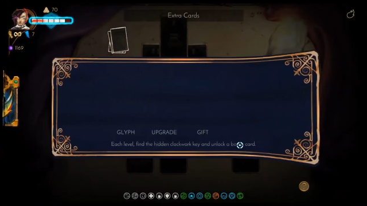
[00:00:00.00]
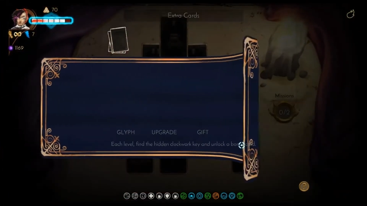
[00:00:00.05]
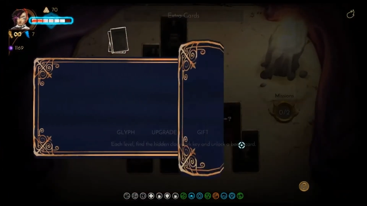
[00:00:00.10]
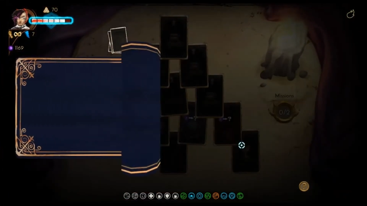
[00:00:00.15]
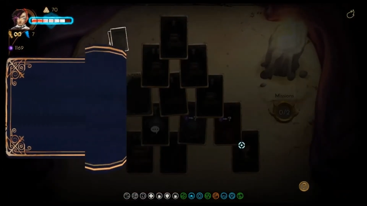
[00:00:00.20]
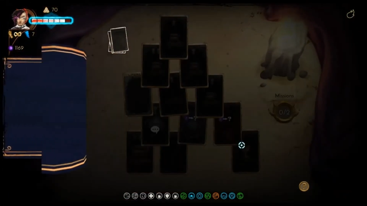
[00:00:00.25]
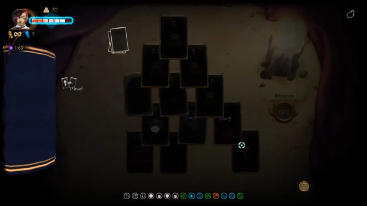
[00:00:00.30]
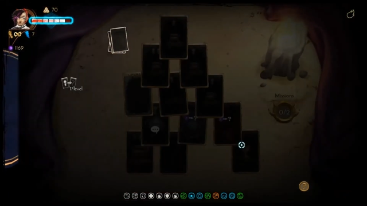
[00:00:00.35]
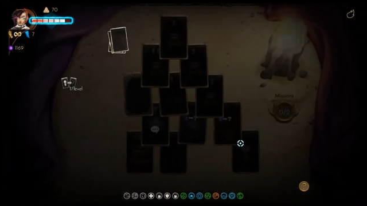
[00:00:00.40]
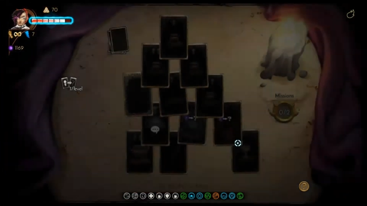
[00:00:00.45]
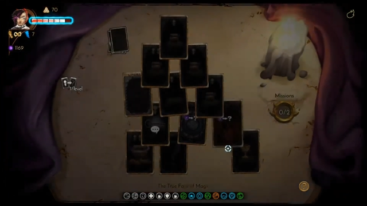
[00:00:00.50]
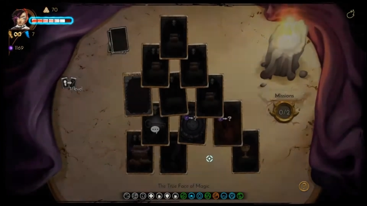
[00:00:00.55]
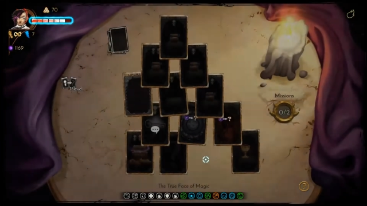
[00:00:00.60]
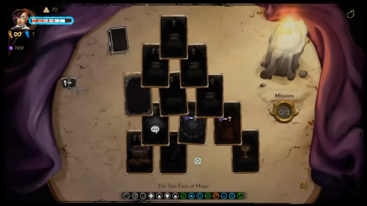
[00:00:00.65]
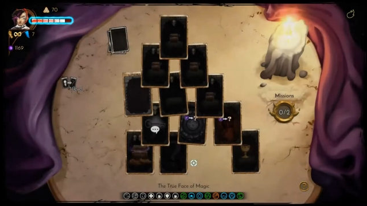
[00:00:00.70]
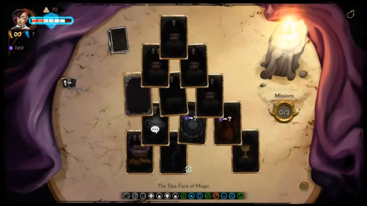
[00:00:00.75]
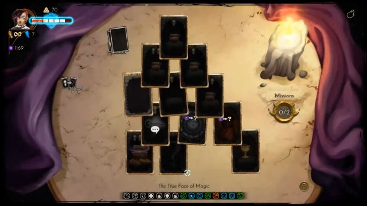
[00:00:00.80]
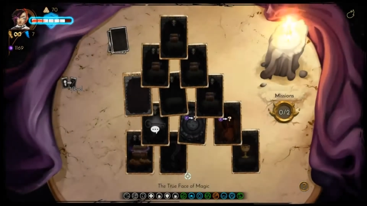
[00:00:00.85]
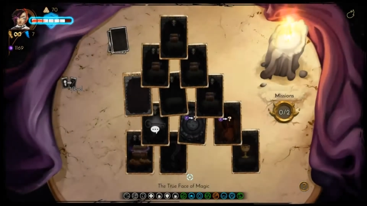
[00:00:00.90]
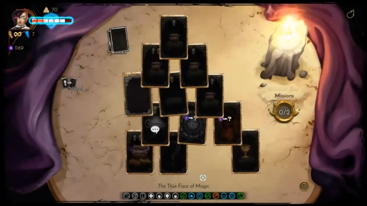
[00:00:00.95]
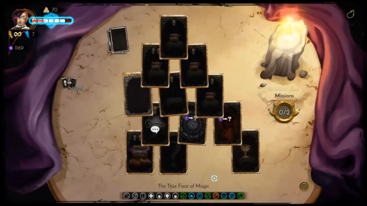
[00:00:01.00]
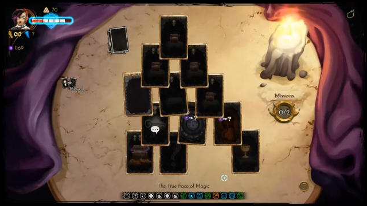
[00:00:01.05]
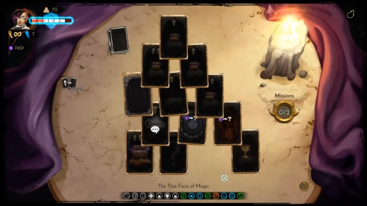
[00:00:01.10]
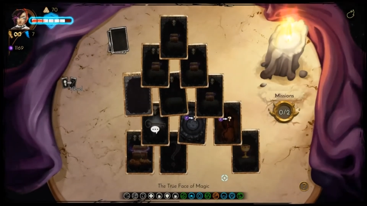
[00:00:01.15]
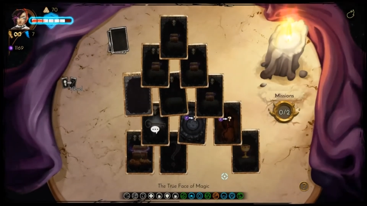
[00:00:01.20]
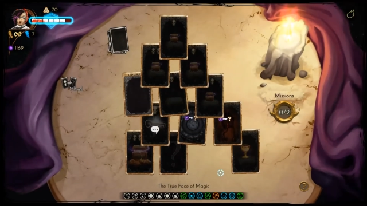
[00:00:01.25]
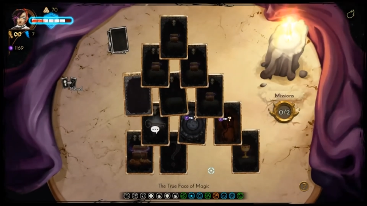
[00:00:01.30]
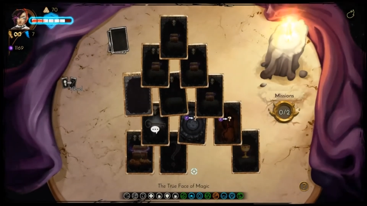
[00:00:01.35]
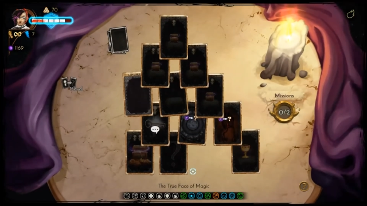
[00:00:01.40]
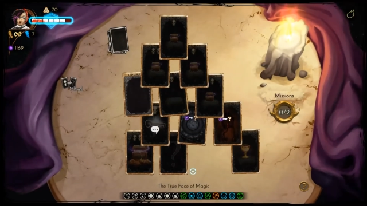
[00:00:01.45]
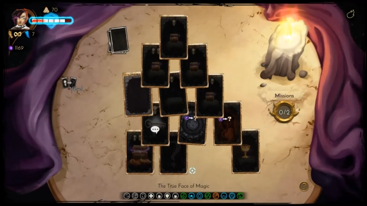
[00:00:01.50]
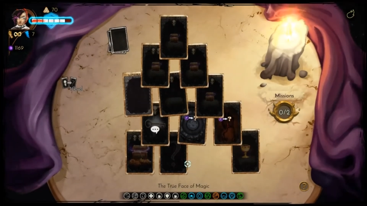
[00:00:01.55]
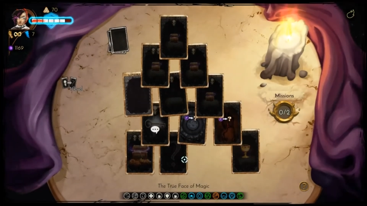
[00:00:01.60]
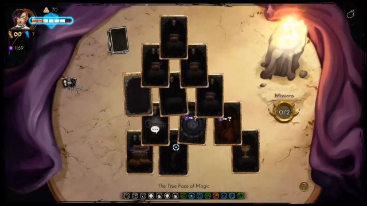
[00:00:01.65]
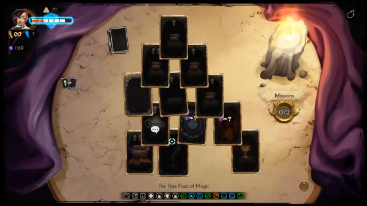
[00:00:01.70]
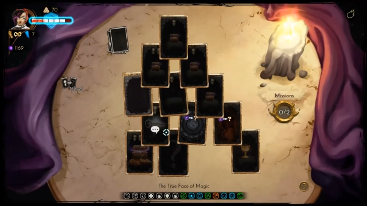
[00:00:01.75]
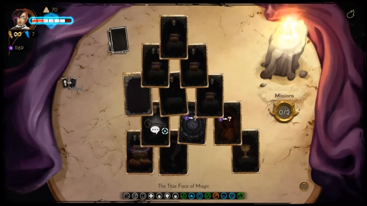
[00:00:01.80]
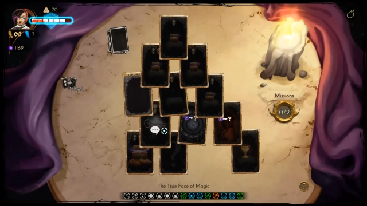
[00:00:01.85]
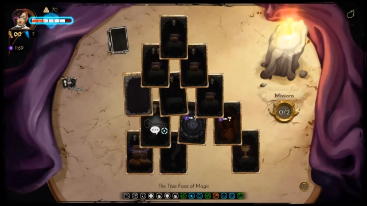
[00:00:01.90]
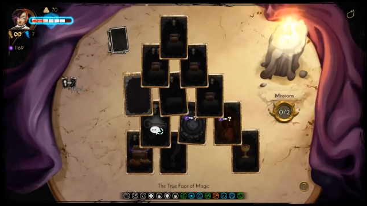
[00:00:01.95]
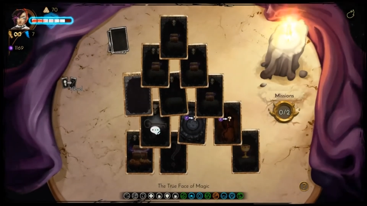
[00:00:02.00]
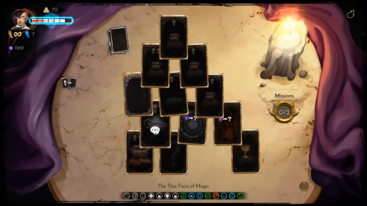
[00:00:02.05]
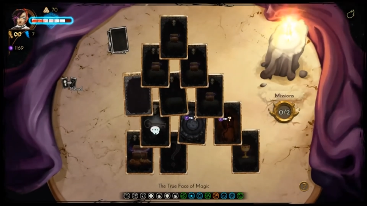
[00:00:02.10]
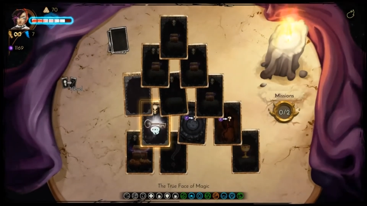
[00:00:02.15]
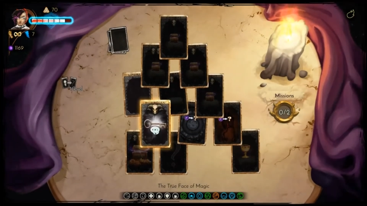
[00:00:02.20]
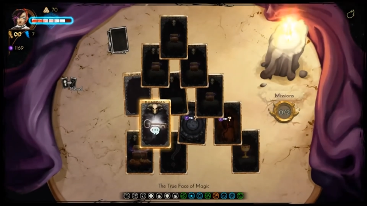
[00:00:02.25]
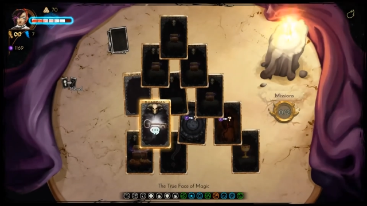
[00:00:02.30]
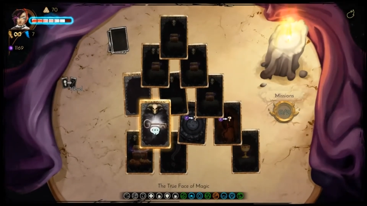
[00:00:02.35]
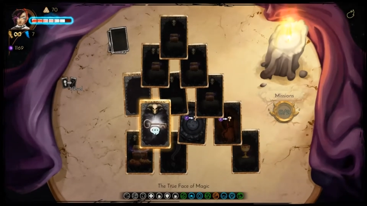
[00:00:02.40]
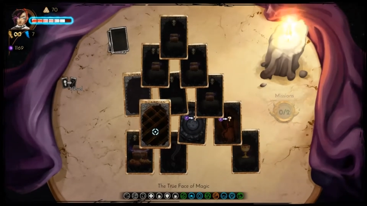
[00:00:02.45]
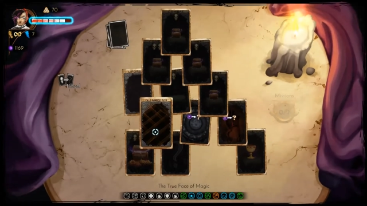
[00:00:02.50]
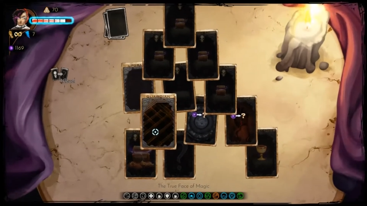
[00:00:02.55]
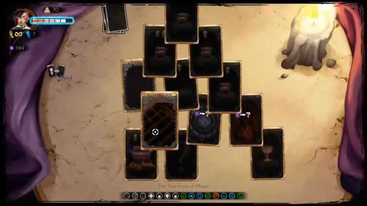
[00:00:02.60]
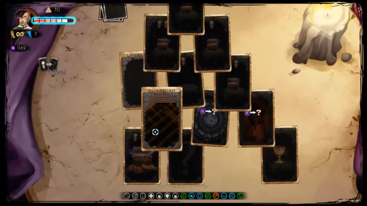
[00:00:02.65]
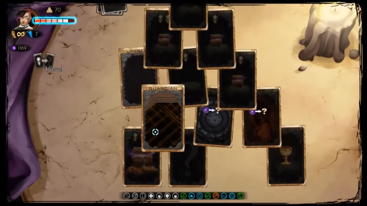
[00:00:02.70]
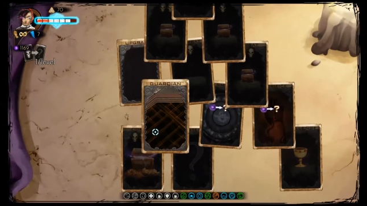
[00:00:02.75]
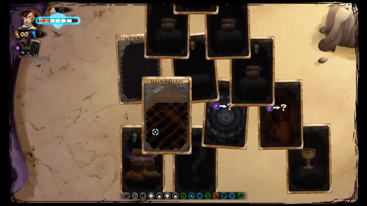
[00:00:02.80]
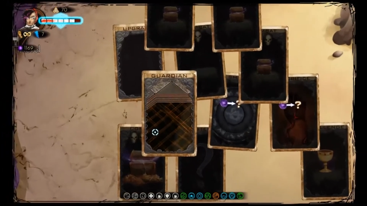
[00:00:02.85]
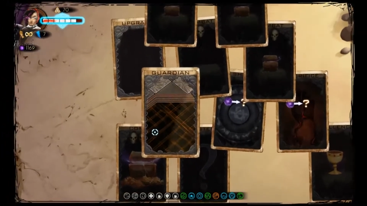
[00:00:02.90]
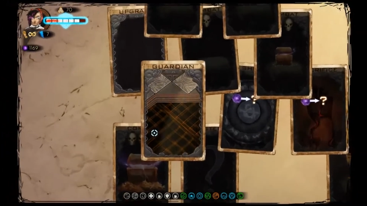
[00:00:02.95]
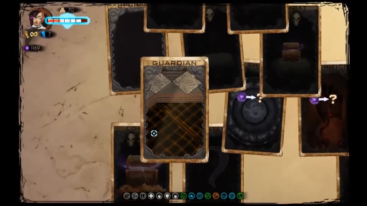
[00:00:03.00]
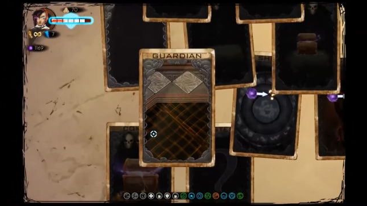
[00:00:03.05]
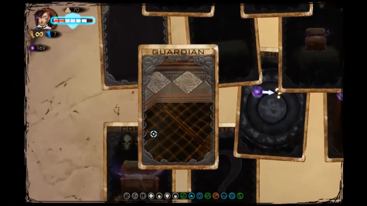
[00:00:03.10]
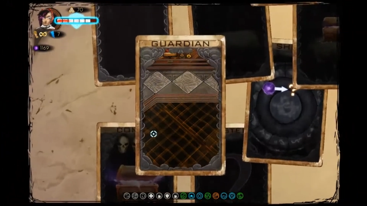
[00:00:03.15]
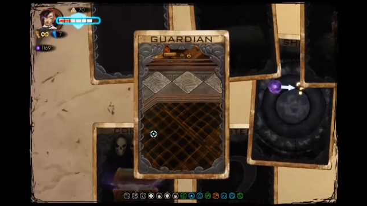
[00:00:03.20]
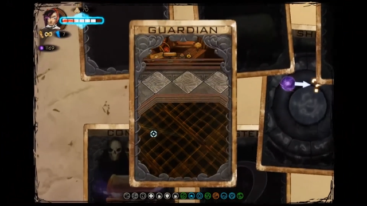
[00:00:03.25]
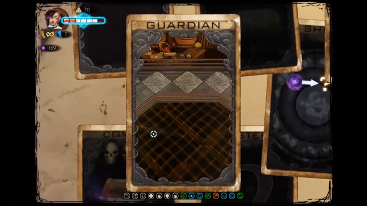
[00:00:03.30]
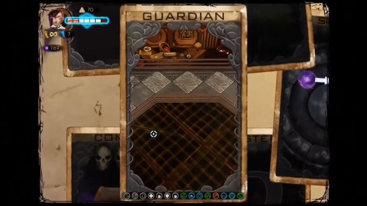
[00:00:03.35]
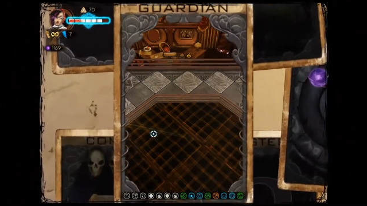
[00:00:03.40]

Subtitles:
[unreadable: no face in view]